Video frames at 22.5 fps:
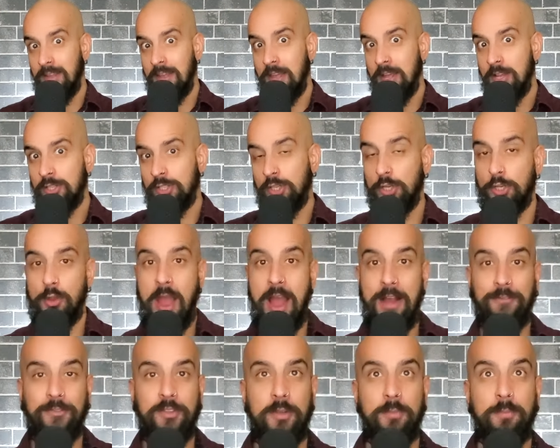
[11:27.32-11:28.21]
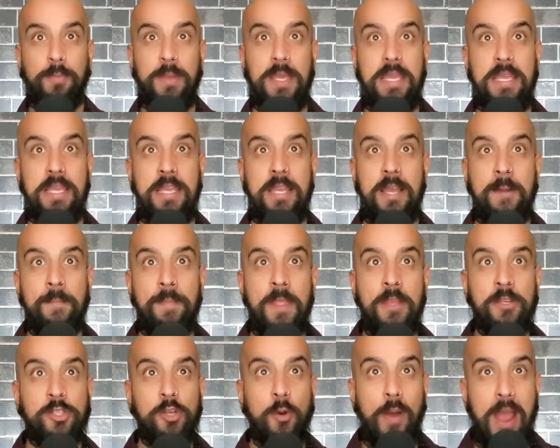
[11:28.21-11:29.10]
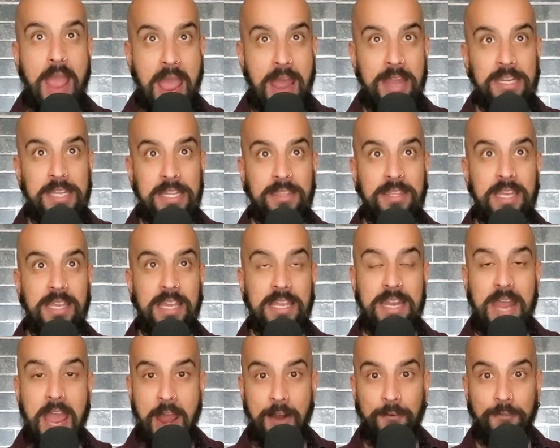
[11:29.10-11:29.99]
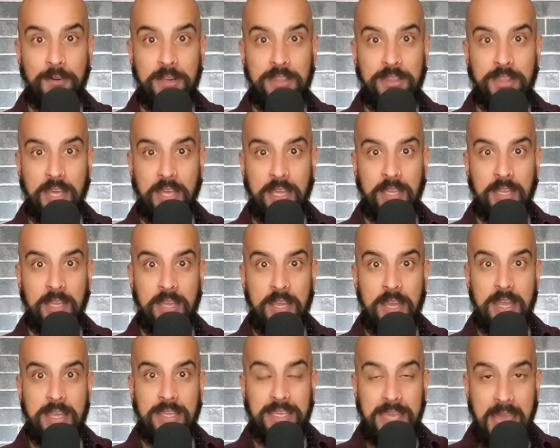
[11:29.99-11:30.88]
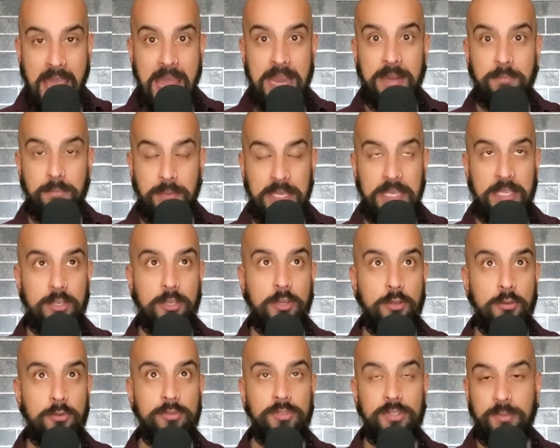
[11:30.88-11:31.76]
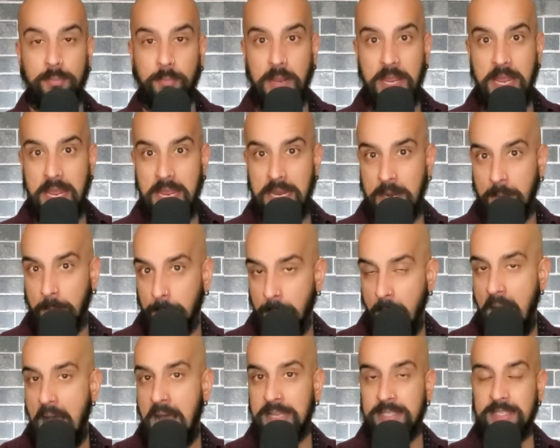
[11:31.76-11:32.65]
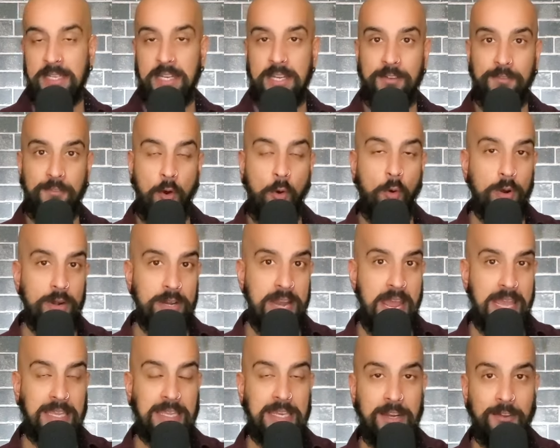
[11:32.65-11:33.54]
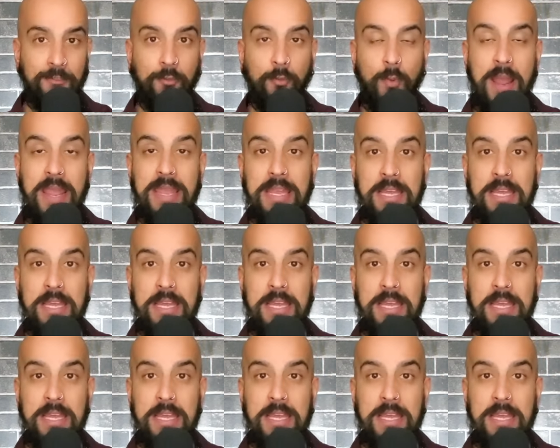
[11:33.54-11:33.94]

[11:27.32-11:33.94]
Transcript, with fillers: So you have to be, so anything and everything can be used in a positive or negative way.